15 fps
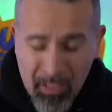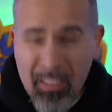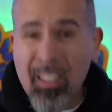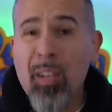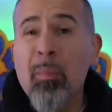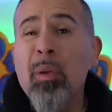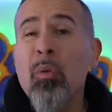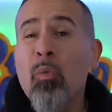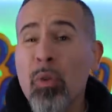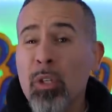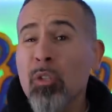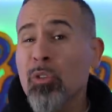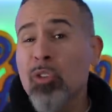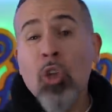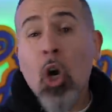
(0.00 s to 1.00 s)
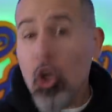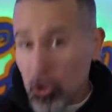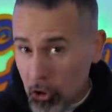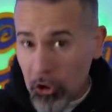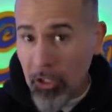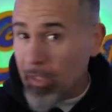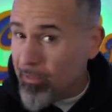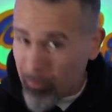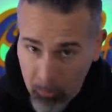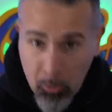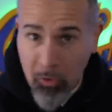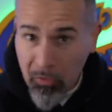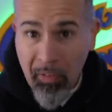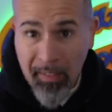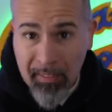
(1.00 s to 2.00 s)
is it gonna be real dog shit?
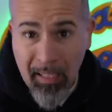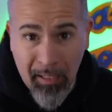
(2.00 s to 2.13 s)
We'll find